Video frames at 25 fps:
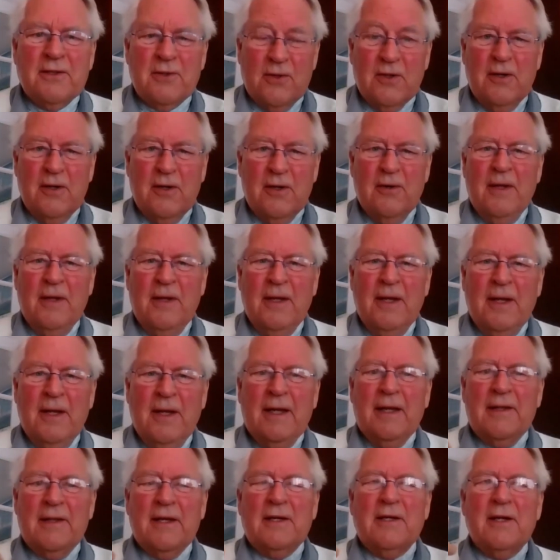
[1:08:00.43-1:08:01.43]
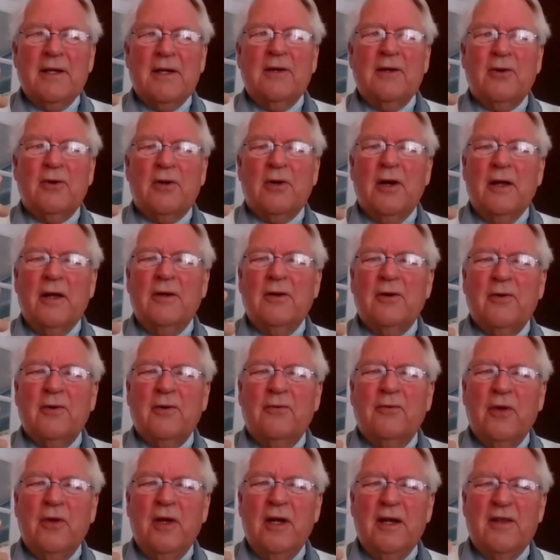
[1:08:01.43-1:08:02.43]
you know, that you can
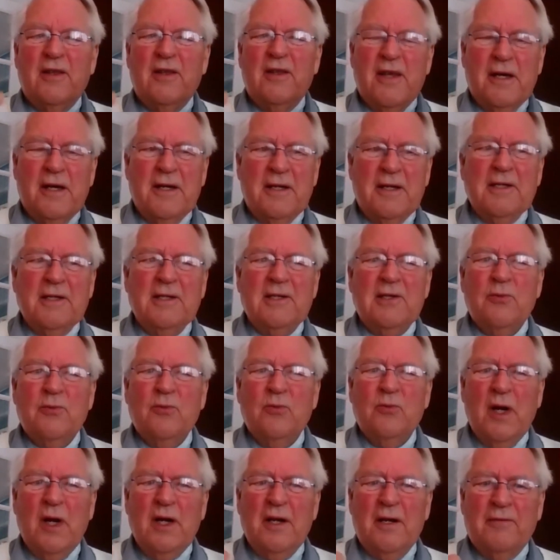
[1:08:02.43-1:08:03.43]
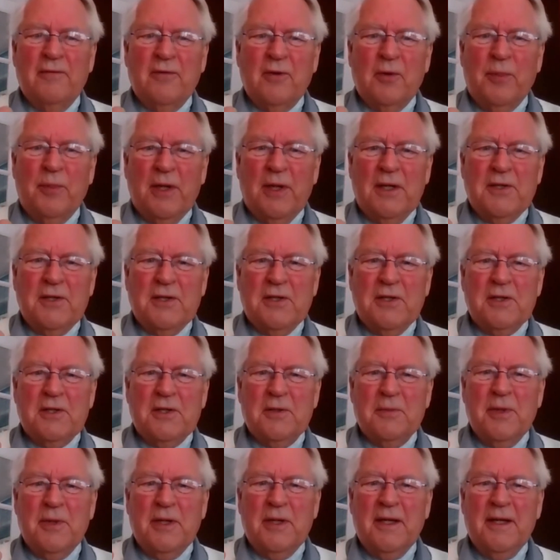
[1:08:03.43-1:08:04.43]
feel it there. There's wonderful places
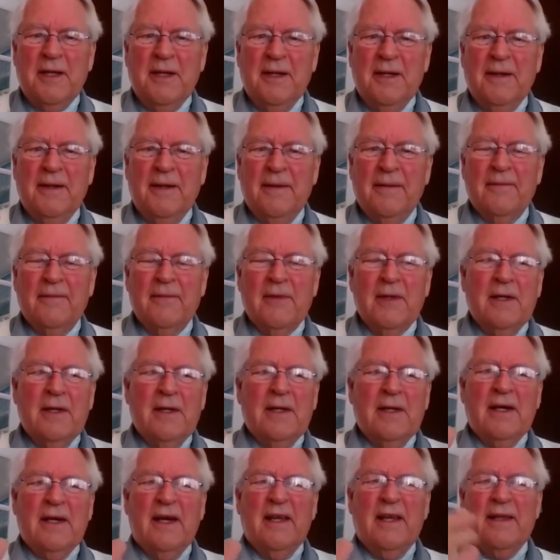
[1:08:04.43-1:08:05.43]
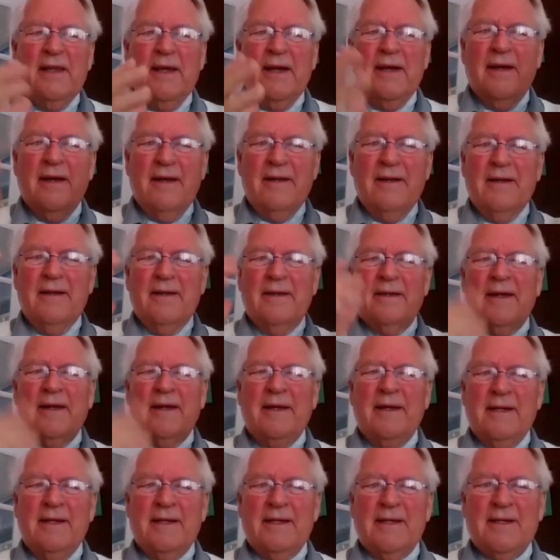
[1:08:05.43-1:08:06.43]
to be. And
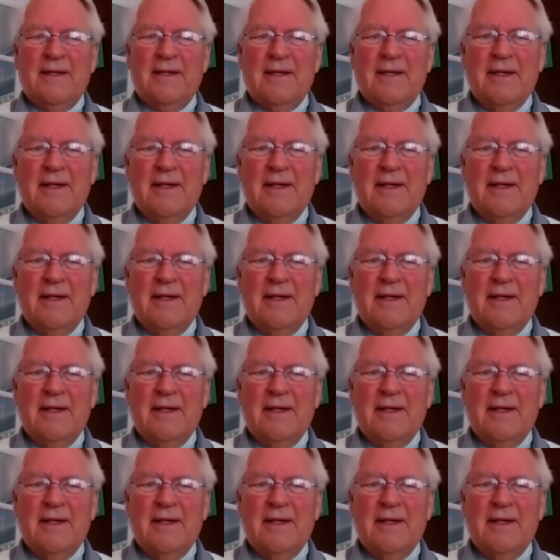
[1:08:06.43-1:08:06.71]
then it's